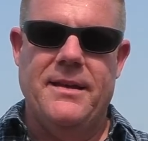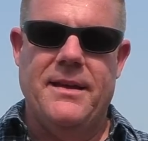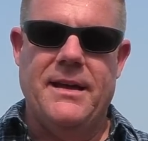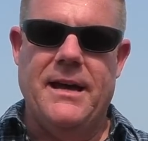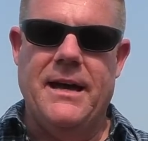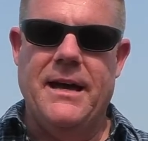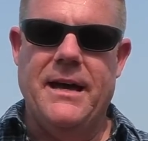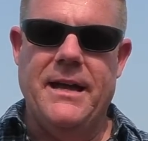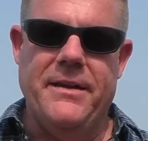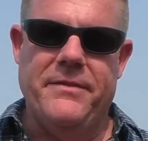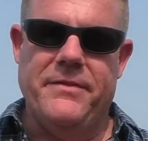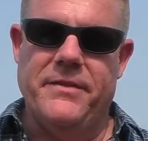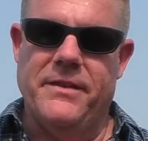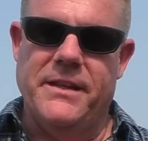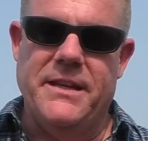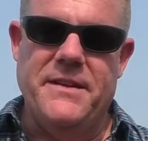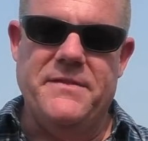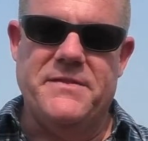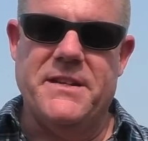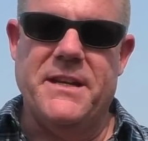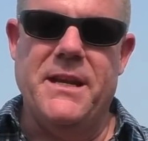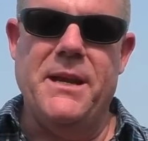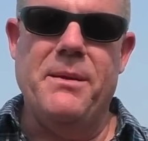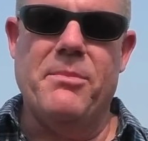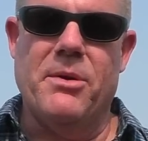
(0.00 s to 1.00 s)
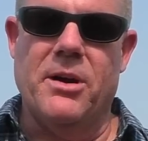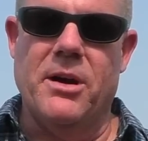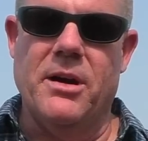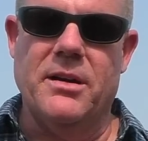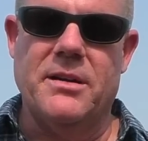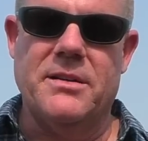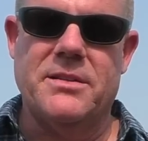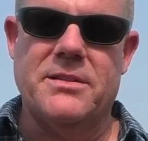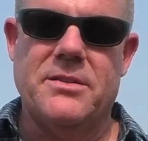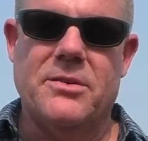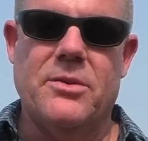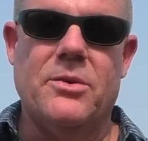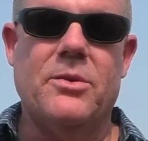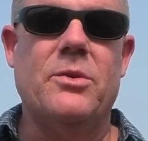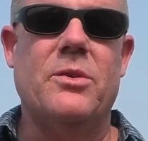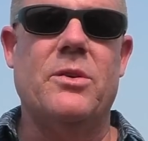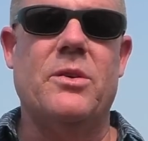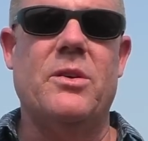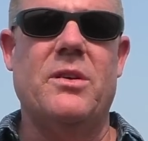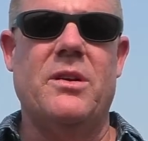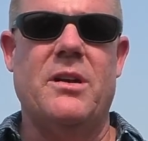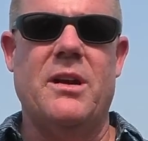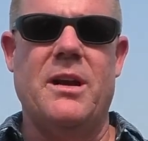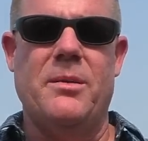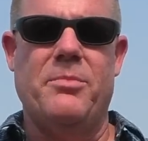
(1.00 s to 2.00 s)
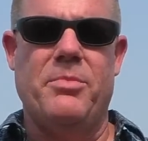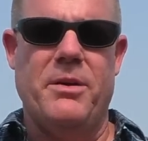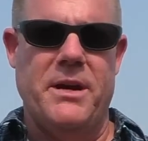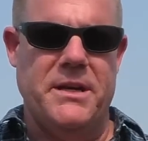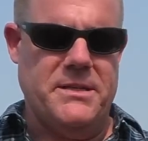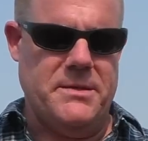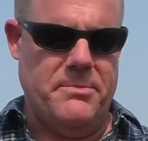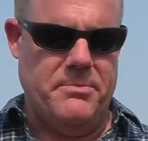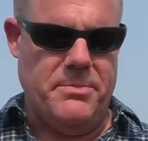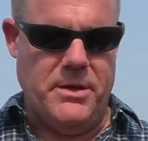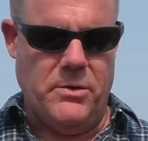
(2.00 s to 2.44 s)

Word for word: uh, if it leaves any marks or uh, breaks it.